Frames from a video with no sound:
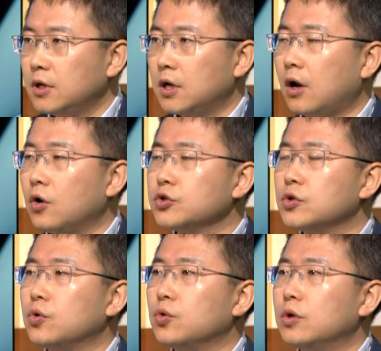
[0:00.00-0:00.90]
and
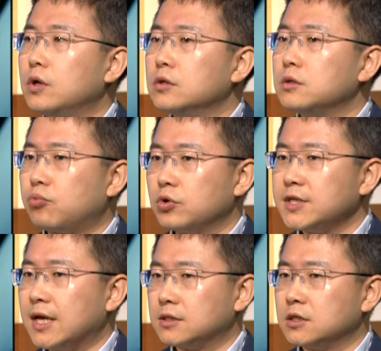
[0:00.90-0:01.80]
also the
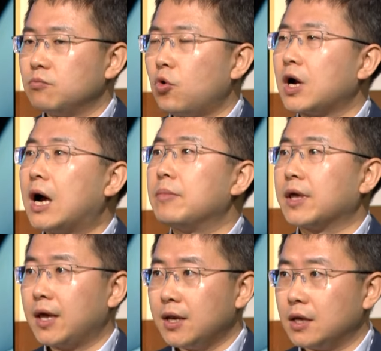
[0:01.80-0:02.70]
process is more
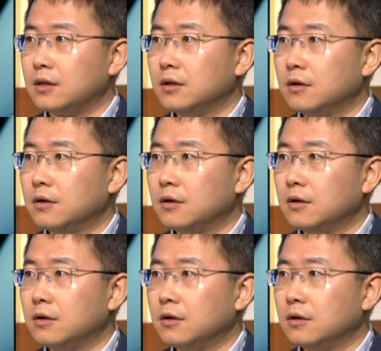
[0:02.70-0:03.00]
complicated